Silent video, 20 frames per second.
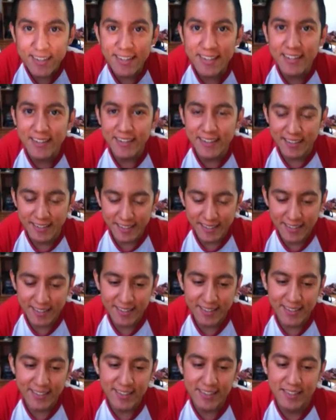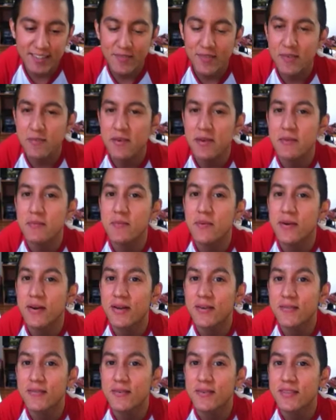That's my main
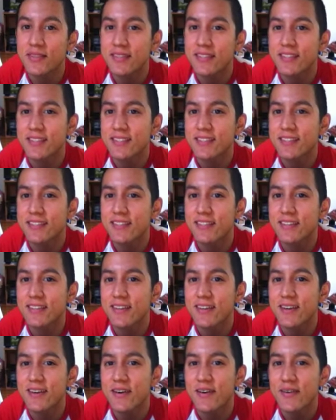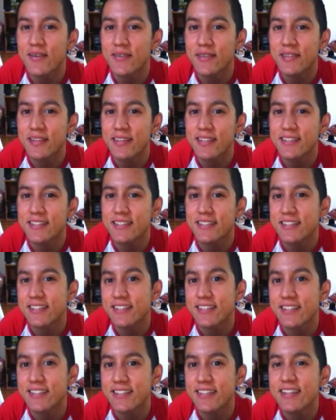point for this holiday
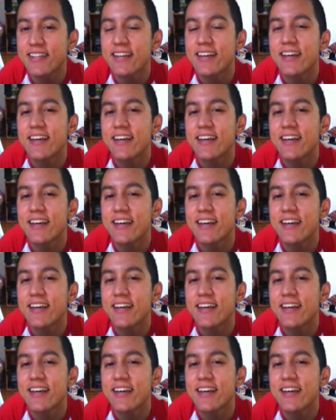season.